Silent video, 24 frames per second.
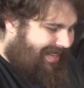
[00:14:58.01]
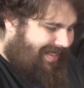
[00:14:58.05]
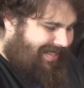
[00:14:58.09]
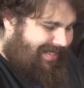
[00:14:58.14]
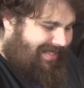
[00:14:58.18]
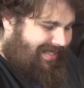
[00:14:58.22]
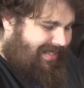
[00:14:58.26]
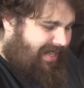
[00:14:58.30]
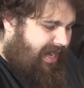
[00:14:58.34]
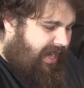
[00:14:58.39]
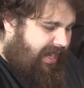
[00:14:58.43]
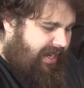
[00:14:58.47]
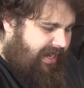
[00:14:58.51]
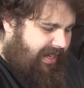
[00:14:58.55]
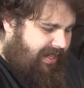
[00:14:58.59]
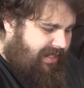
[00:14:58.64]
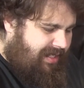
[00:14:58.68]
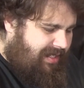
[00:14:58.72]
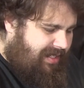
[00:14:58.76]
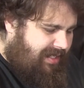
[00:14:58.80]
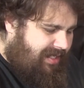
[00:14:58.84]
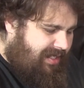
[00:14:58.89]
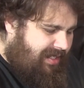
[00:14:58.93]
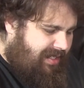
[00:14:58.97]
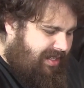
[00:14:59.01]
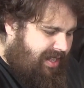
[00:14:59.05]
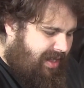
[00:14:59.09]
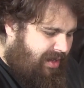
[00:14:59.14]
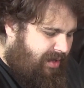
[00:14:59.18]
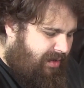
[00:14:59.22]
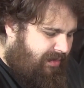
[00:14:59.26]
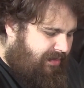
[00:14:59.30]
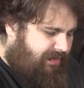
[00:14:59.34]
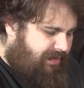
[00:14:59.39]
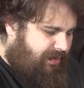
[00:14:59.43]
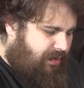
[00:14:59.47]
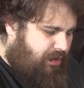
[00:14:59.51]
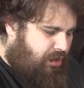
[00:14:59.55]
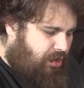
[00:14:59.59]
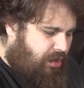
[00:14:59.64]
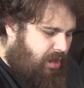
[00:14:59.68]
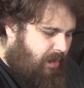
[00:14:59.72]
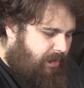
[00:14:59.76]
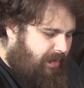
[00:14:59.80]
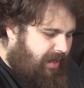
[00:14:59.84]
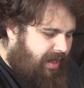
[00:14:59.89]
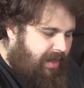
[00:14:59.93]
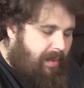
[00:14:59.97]
silence instead of
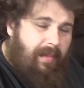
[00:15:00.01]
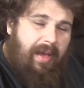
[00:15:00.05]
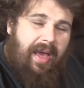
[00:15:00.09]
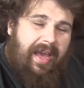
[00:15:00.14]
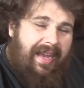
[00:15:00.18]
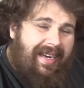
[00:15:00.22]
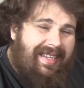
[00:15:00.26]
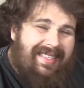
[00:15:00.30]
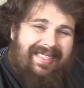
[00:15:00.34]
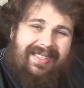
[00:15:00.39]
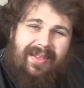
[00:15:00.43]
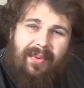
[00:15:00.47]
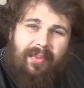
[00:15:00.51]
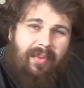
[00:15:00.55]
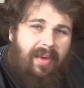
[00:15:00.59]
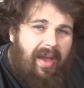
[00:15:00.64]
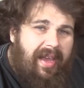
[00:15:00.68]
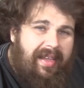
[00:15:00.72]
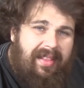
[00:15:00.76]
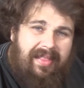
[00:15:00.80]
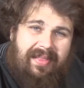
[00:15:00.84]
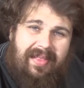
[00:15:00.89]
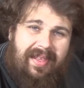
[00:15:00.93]
dropping a mine is the right